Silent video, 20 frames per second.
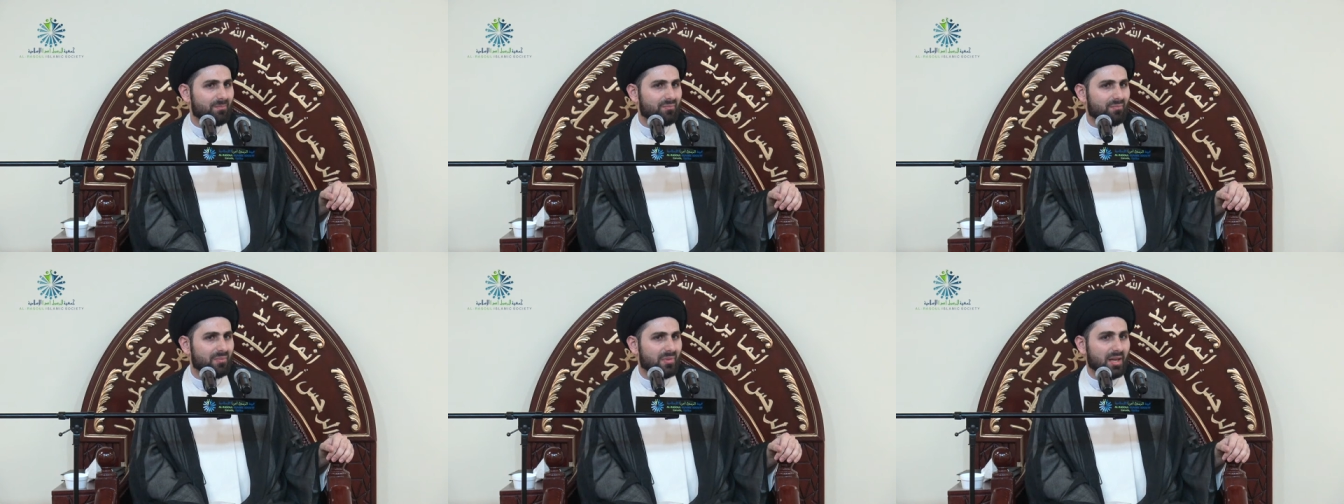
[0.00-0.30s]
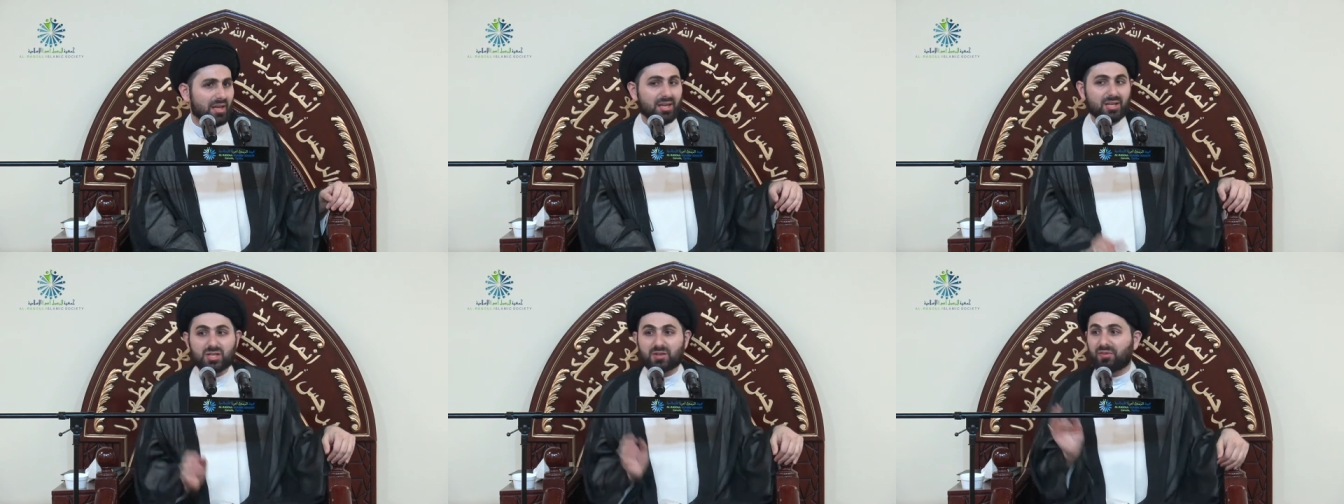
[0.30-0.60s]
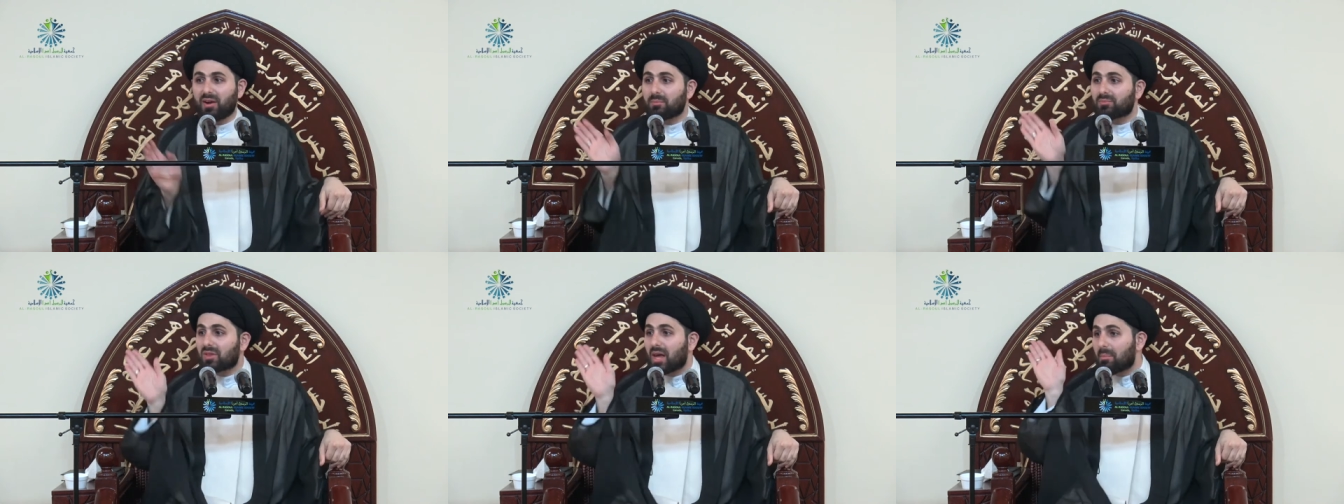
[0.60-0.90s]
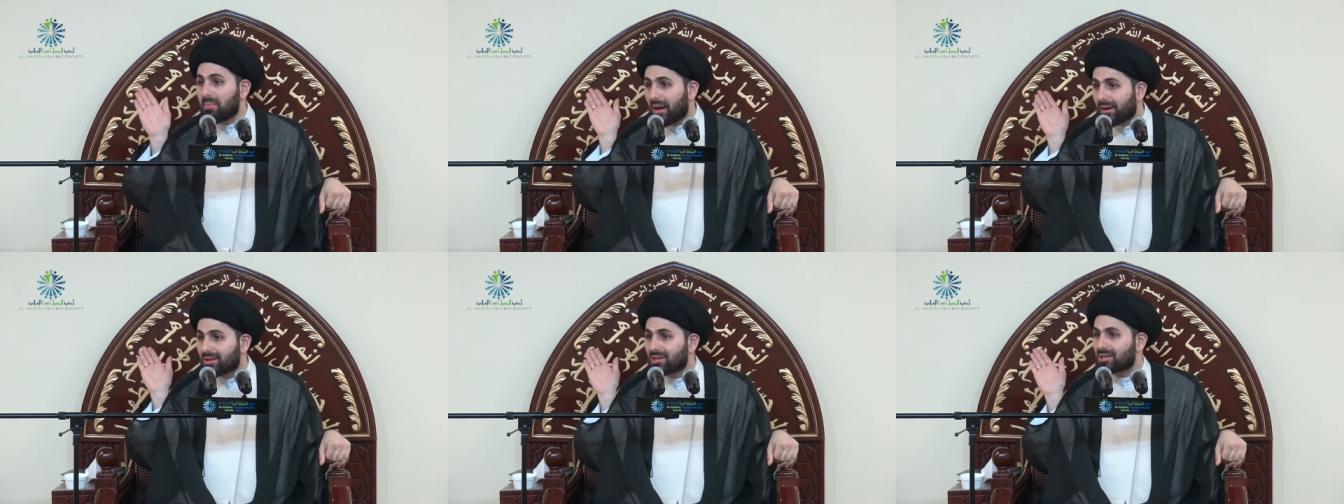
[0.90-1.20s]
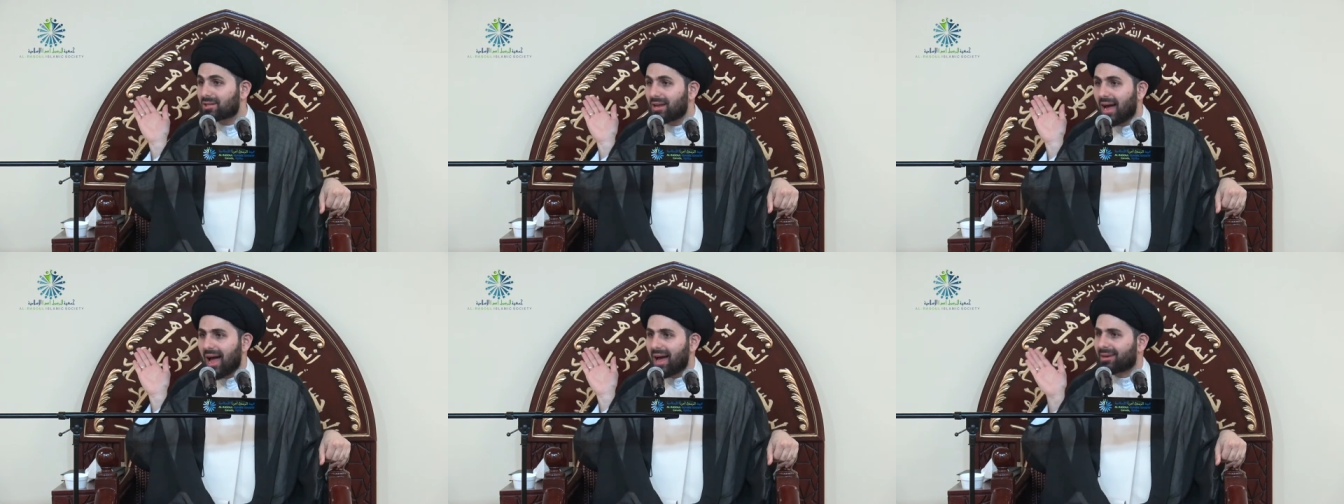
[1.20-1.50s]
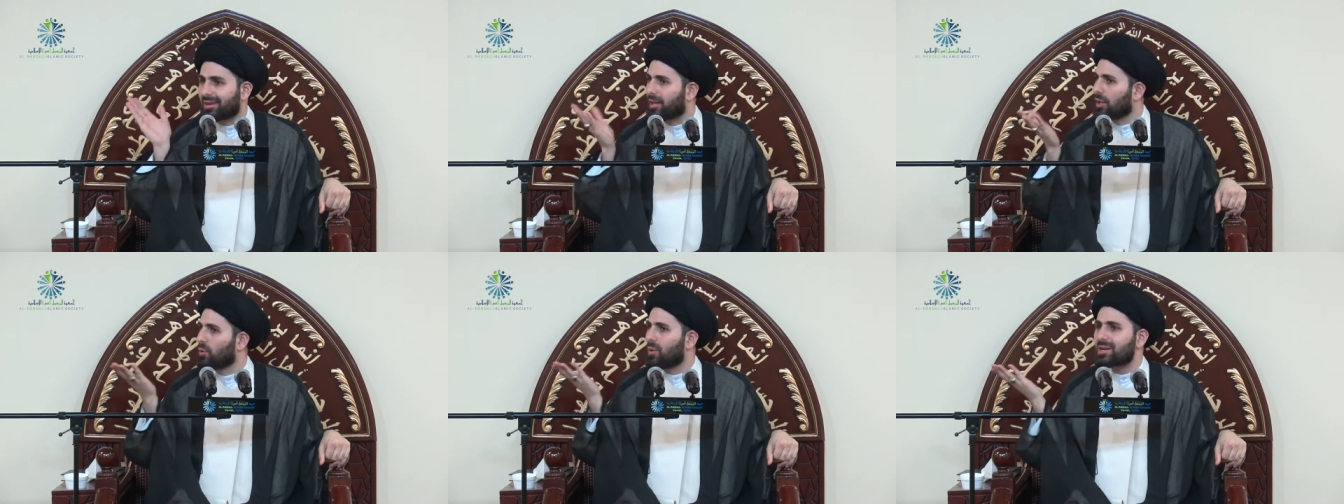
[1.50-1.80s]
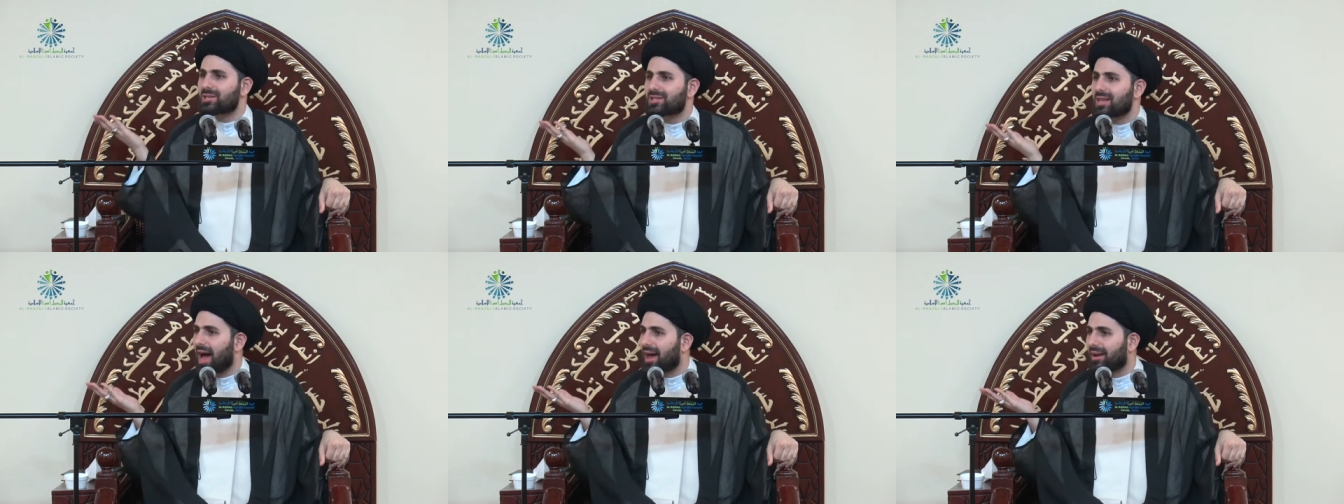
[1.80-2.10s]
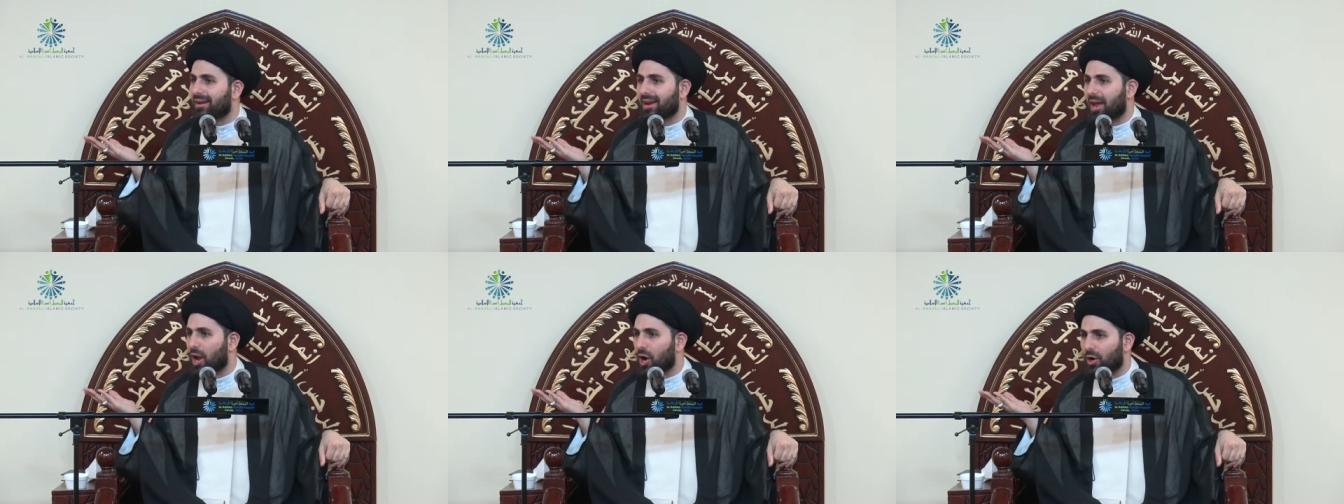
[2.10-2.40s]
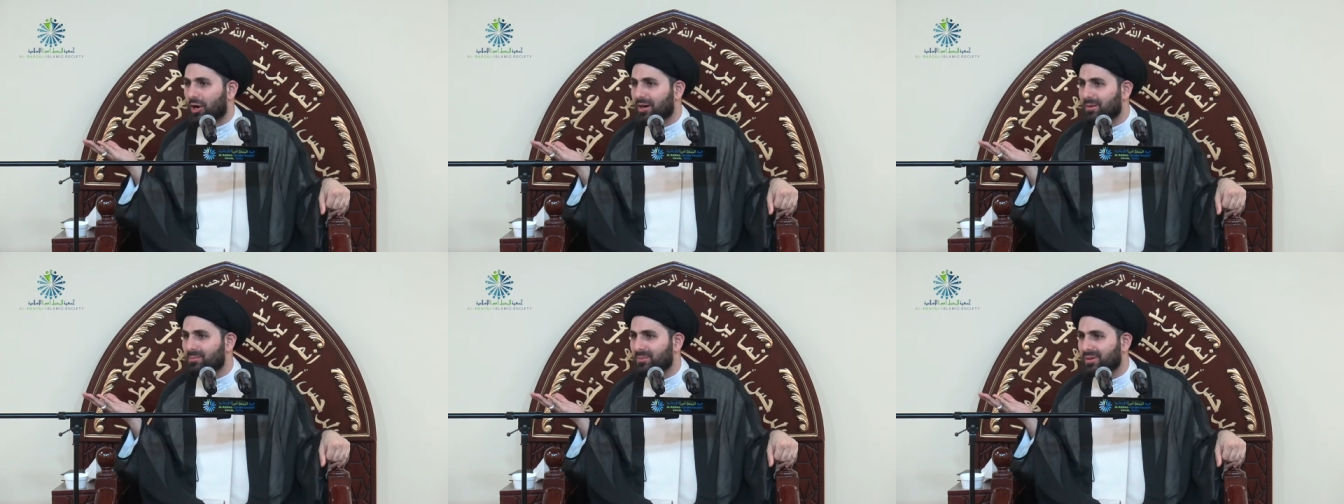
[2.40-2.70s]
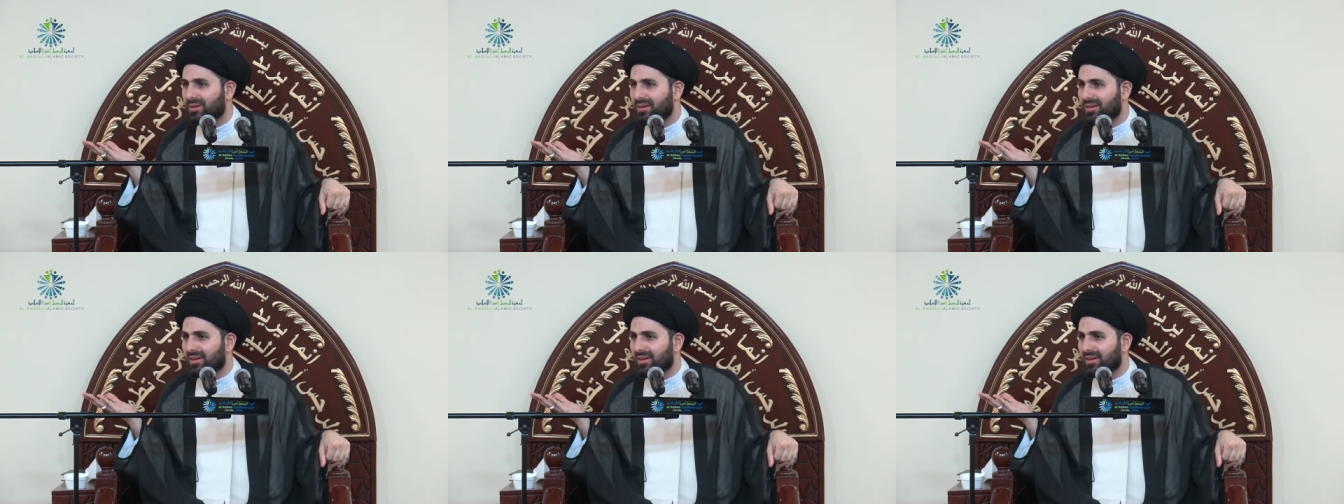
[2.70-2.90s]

He's from Tabaristan. He was not an Arab.